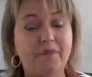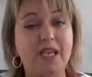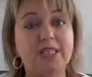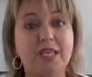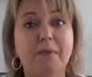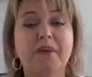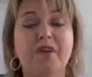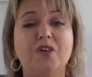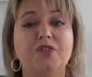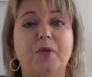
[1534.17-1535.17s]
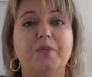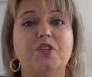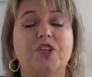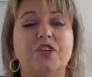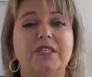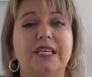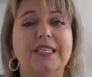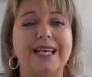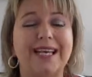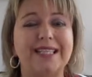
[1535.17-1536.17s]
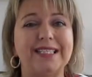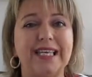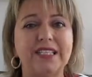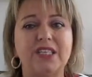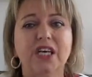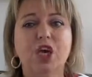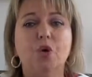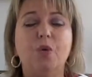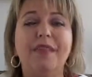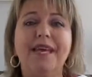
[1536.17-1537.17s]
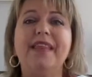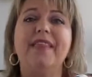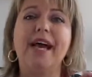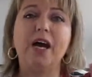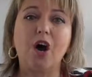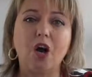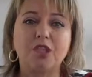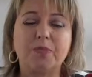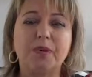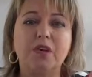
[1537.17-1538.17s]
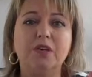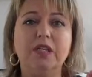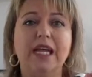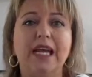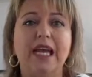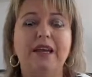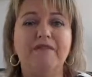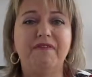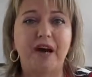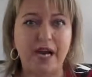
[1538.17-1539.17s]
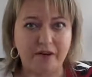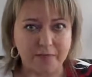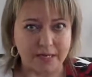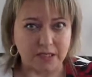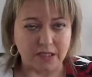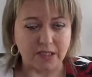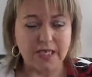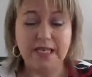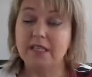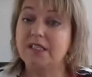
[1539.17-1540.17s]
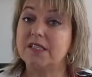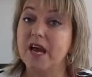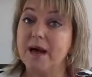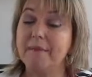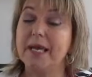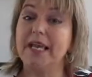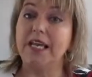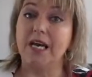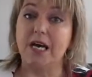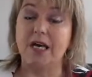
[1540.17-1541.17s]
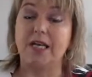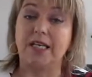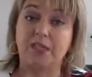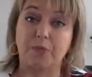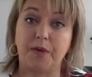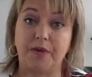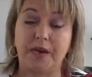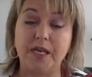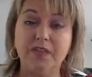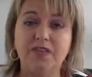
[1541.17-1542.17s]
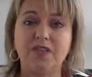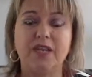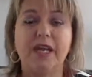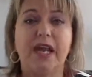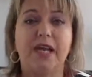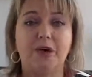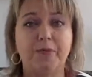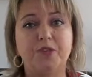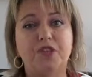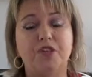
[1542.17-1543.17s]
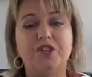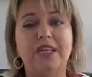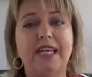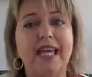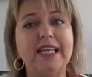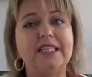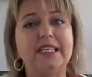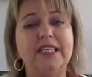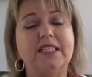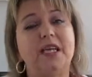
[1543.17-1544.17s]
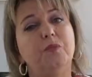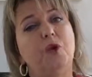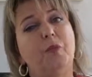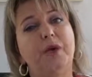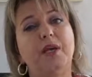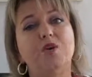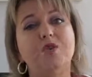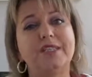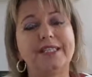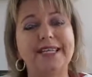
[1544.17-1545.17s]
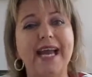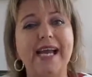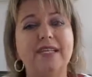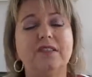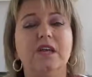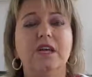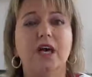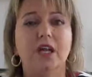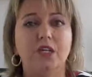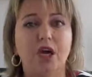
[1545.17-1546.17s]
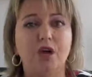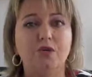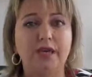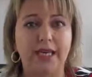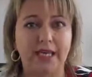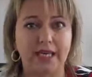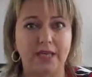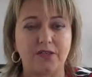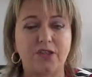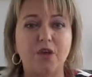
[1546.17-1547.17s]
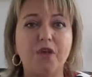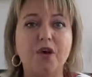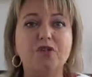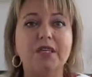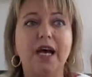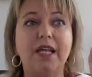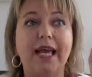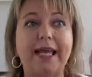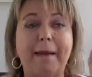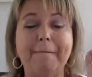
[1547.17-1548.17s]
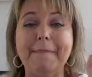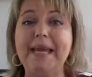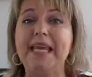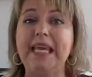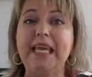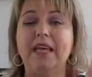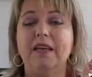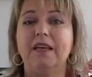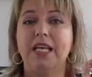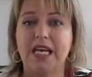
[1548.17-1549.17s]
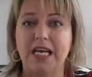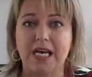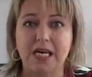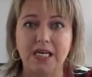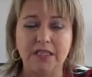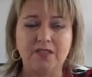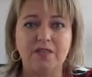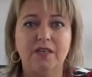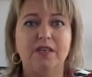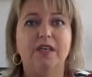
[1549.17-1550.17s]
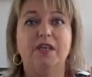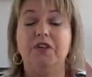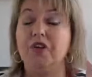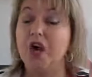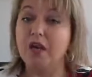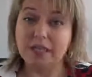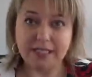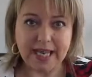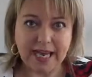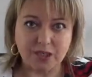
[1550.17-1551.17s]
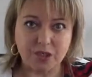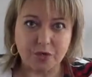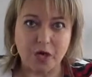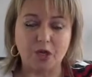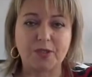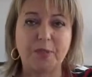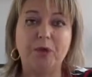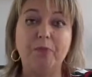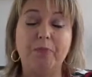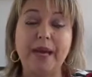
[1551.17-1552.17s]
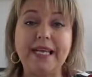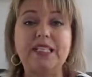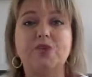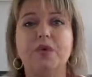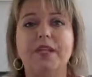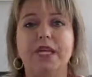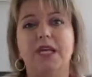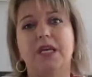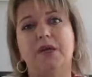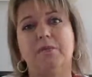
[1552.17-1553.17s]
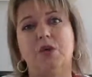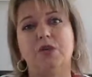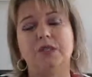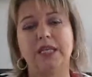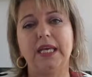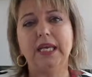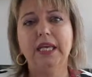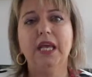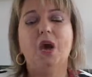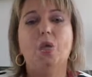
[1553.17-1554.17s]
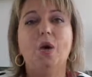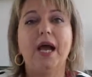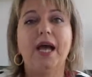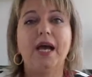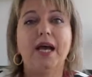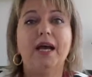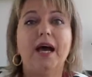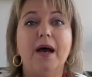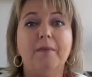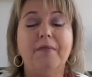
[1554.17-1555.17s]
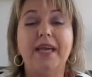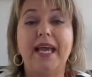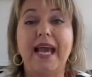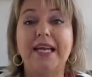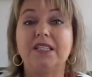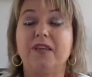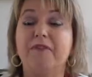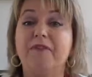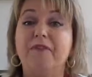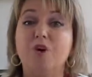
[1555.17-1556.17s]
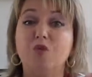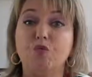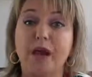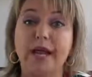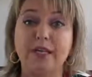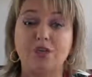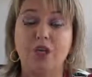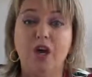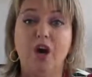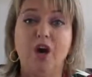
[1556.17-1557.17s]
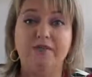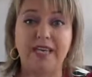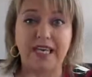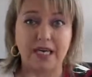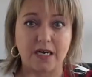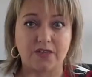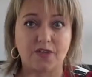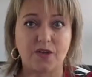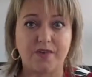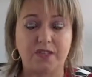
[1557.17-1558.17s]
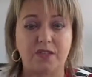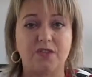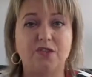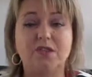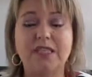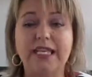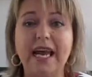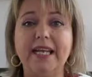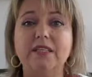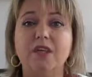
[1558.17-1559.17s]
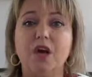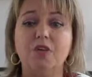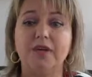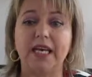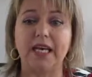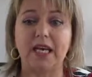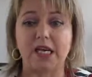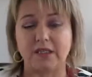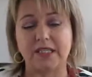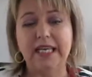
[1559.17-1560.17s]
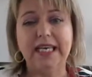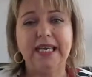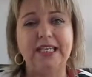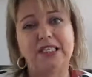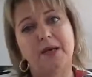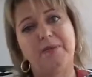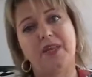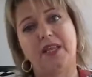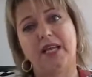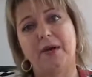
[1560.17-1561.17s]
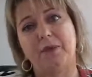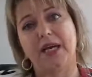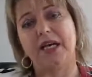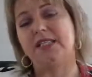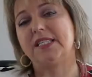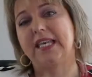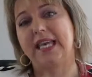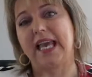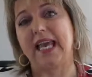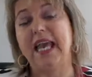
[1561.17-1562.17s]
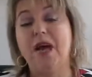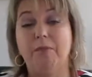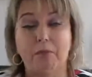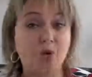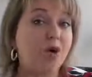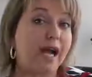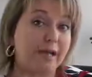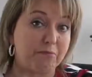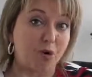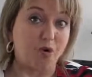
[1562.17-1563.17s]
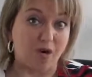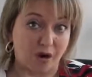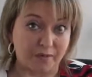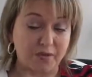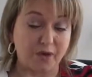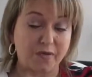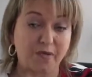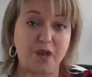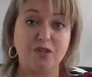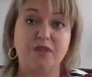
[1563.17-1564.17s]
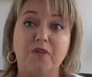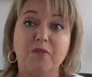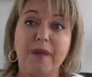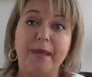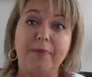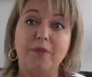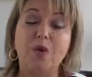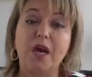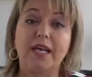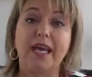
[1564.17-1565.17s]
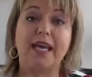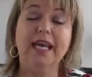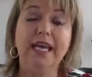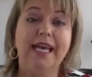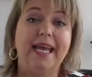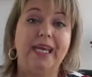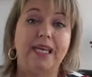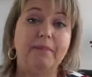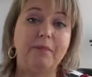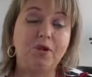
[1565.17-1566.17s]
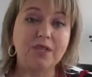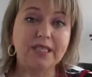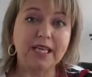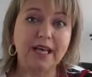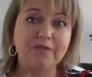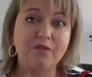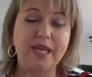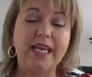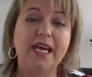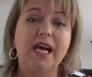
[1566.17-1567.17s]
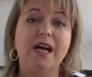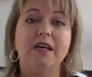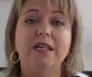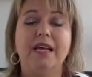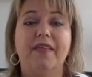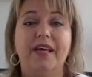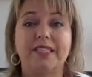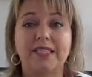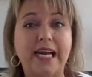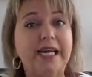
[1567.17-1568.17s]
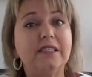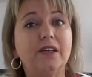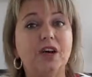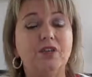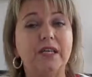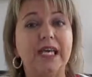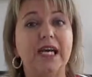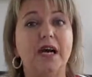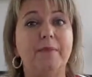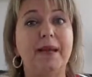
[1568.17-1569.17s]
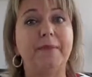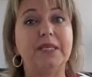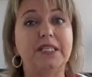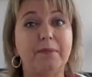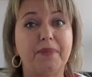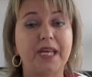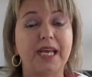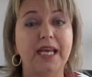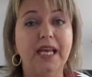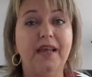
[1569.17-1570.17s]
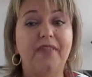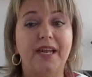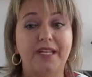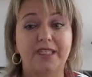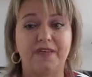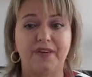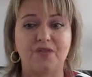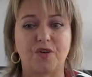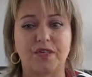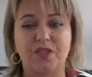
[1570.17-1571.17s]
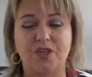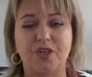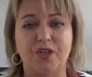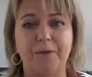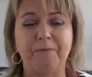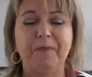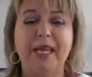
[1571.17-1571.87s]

Some of those opportunities exist within that hospital environment. Some ER experience and opportunity exists in what we call stand-alone ERs. So those are like mini ERs, not attached to a hospital, based within a community where it has the full range of ER services. So standalone ERs is something that we are seeing more and more of. So for those maybe working in a community level ER, that standalone ER may be something that is of interest to you.